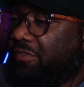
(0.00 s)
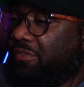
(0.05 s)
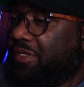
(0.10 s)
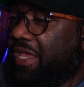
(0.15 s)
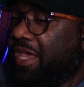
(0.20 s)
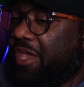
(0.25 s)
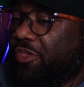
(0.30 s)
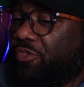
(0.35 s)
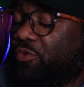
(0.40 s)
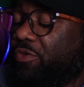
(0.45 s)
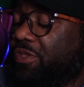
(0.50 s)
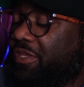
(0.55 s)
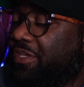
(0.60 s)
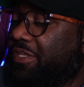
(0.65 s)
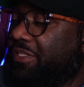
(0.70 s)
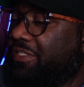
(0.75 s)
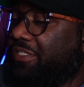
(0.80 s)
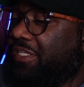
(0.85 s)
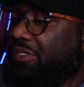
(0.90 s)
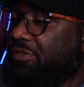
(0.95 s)
Now you can
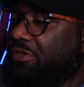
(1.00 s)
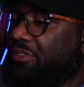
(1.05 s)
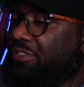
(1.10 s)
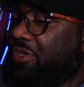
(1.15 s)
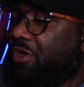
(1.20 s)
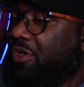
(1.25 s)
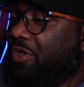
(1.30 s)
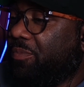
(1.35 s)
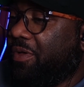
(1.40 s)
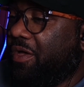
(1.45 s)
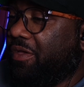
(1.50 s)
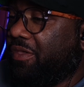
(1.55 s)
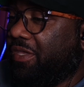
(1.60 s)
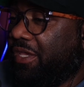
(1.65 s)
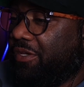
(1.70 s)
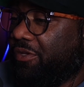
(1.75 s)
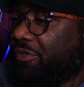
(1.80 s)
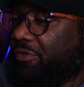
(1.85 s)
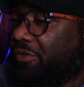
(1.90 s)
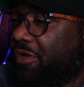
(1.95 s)
continue to talk about
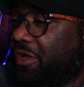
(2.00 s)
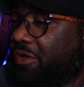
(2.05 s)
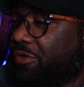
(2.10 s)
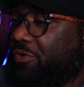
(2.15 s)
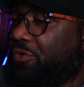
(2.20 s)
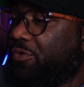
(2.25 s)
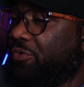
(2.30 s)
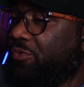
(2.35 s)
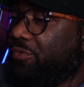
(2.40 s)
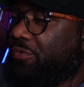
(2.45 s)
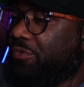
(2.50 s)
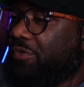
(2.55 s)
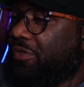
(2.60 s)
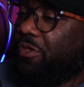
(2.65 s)
Caitlin Clark, cool.